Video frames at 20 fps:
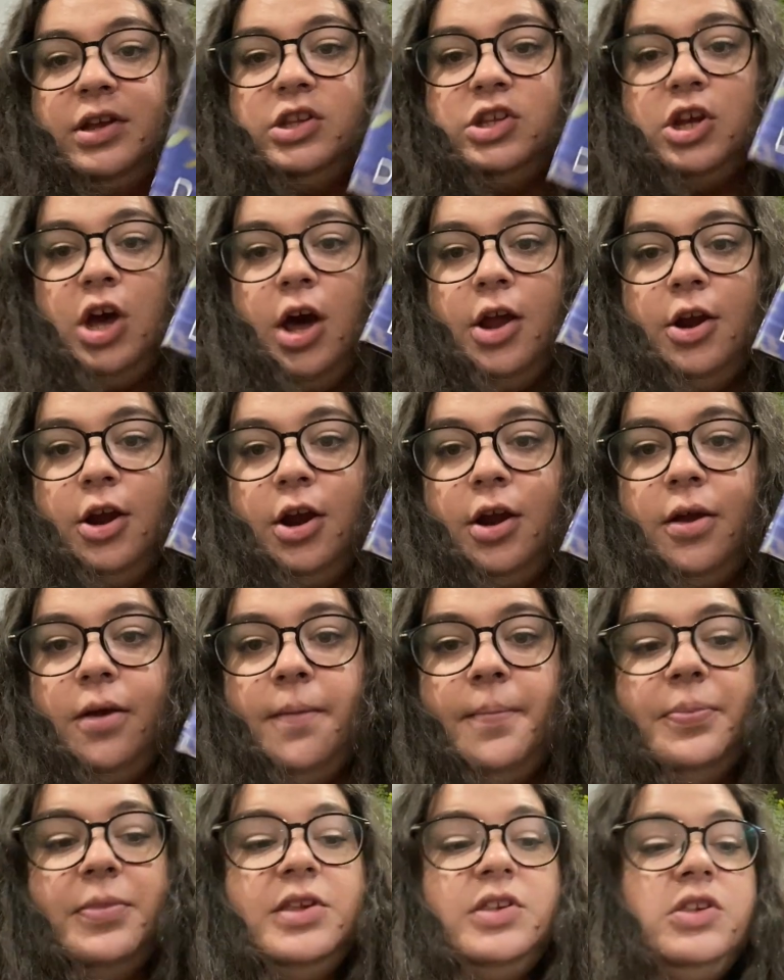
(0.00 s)
Daughter.
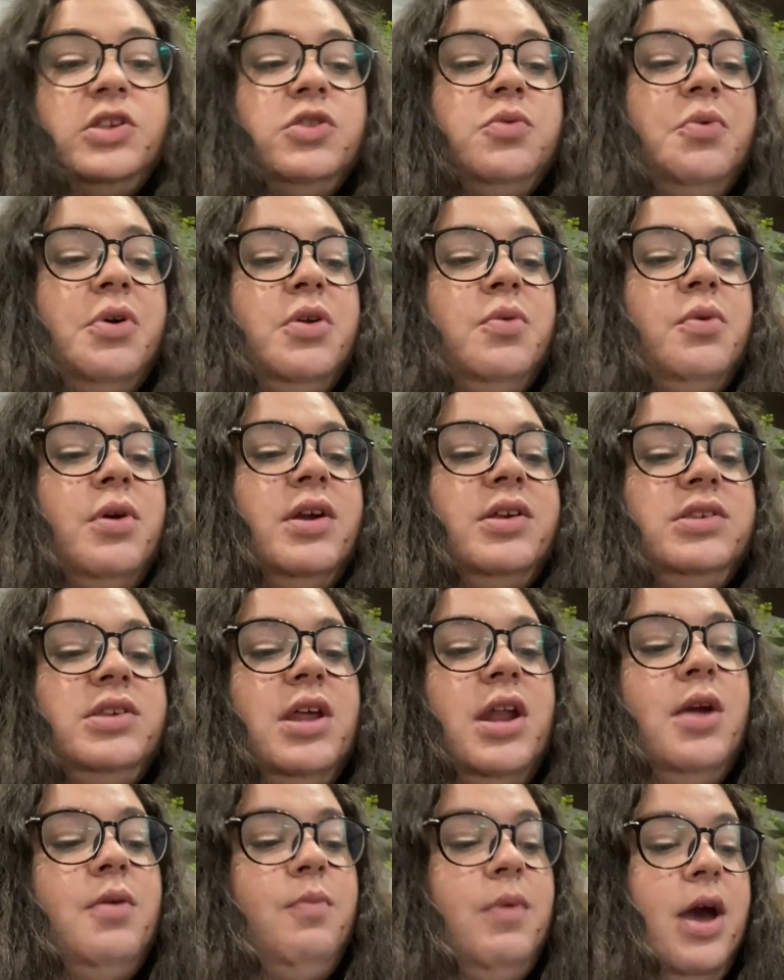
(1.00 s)
This is the one where I said
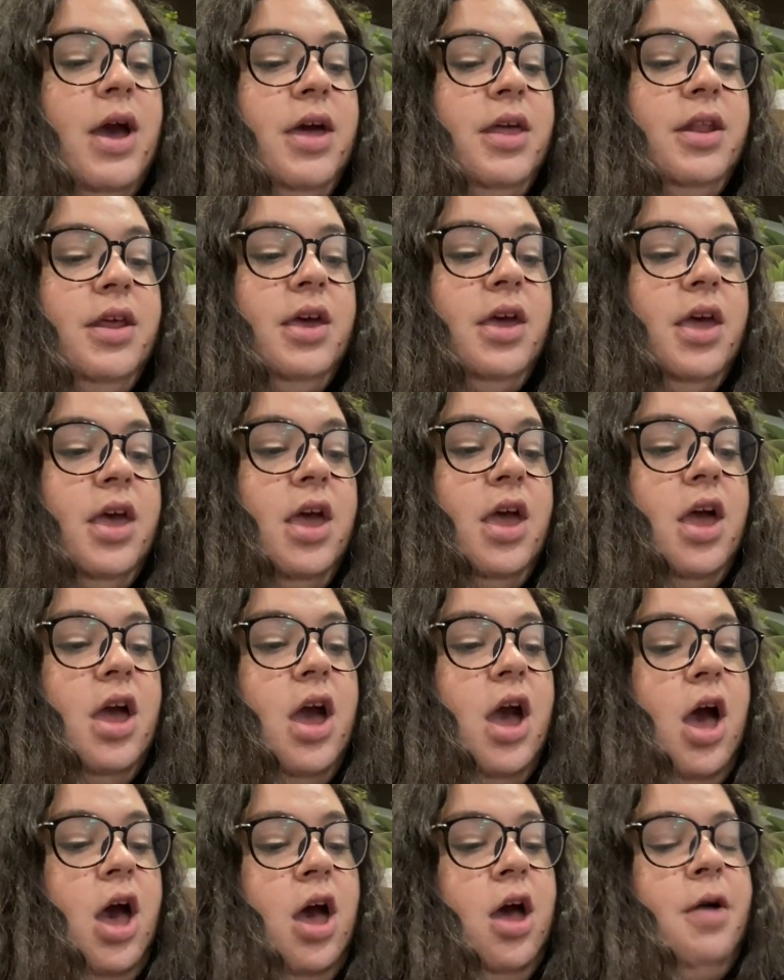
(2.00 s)
I read
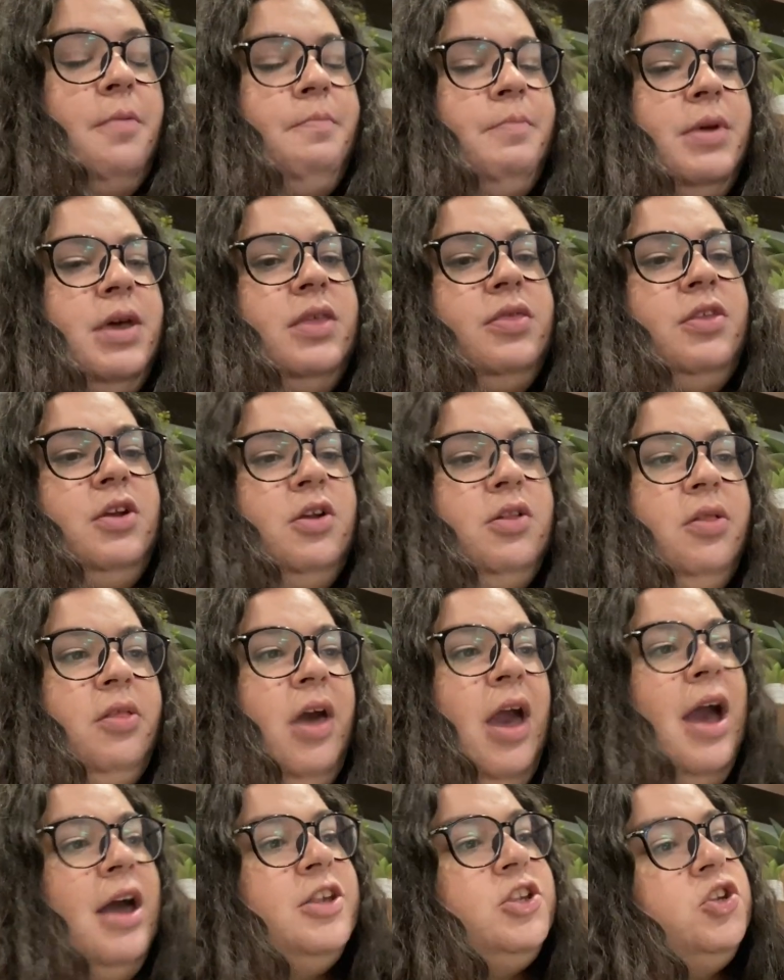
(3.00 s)
um, their
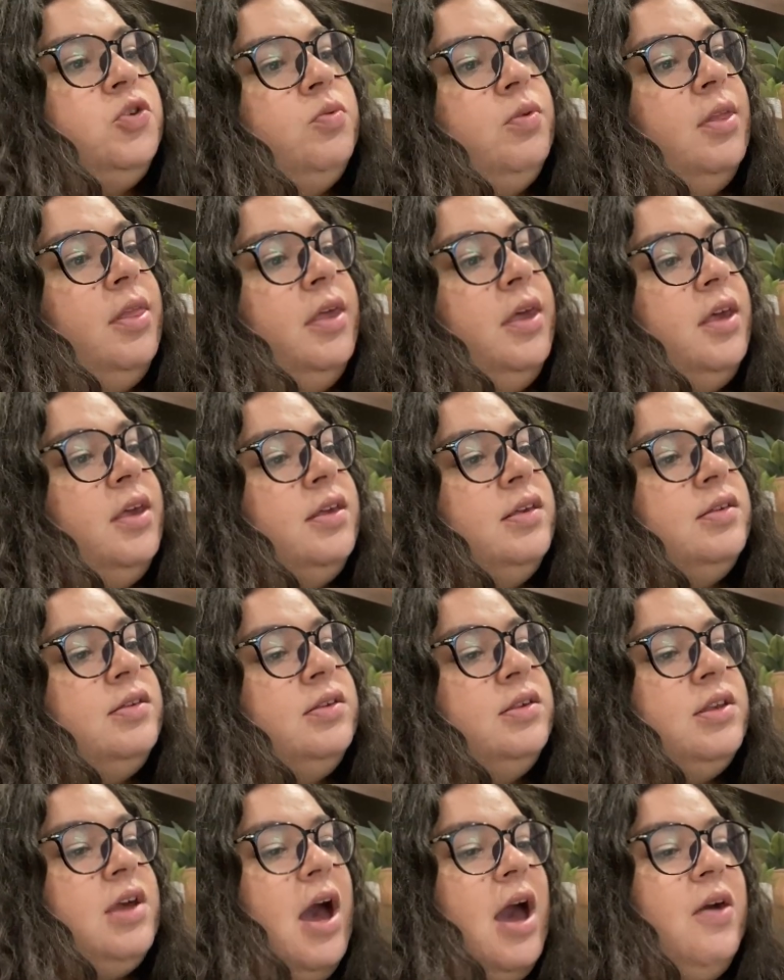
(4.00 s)
last
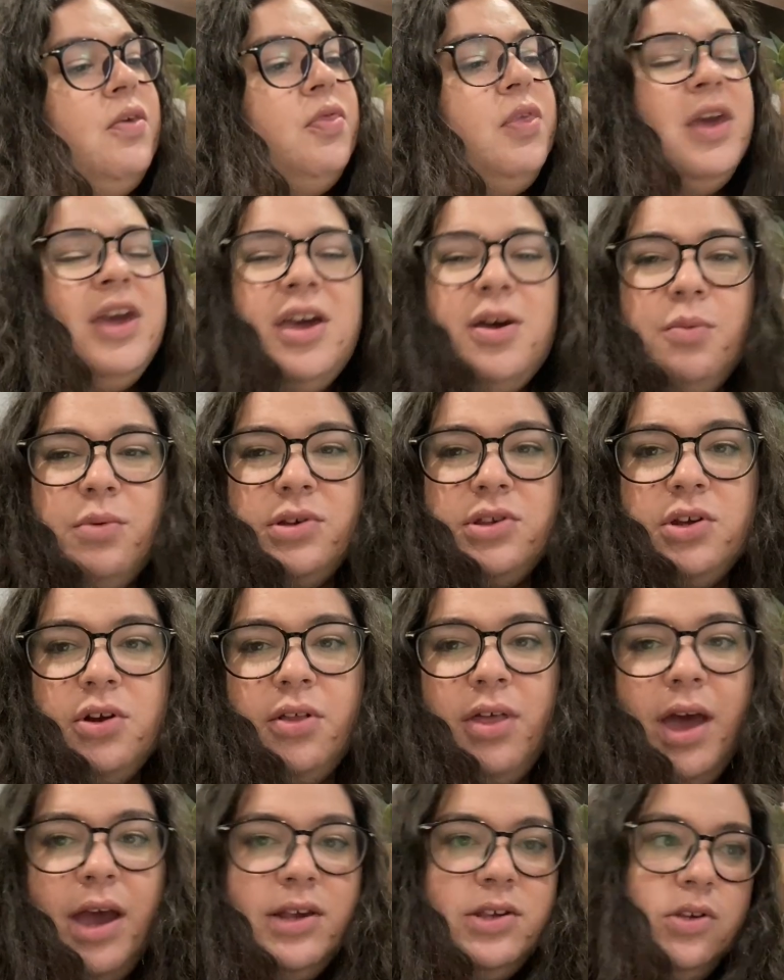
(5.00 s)
release. I think it was their
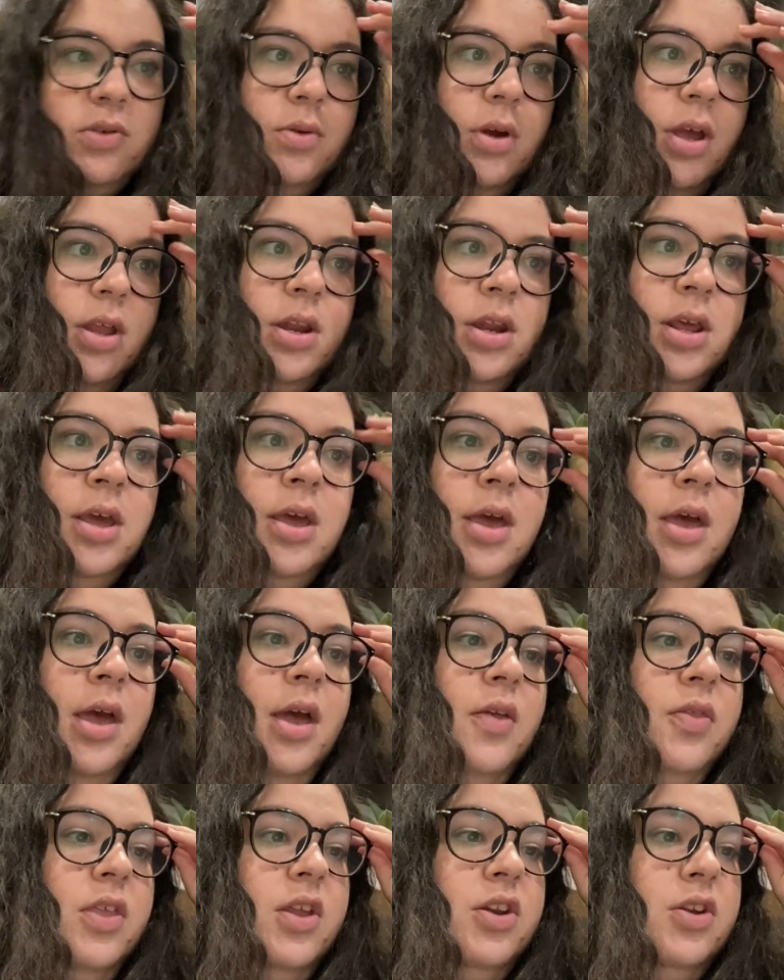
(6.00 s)
last one.
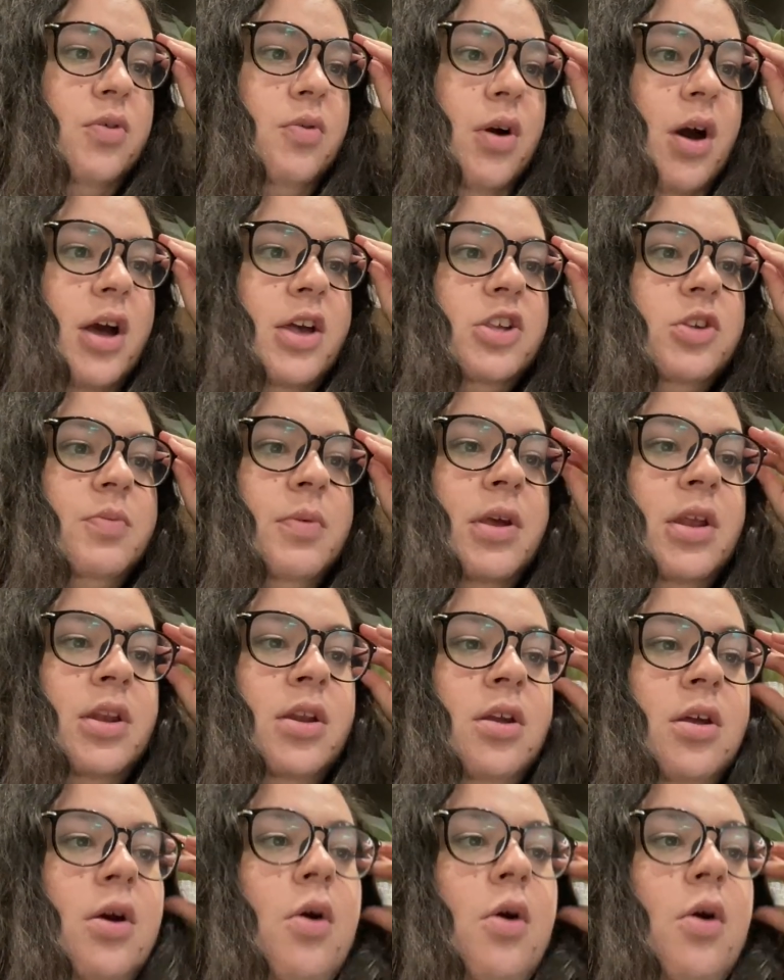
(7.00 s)
The New Husband.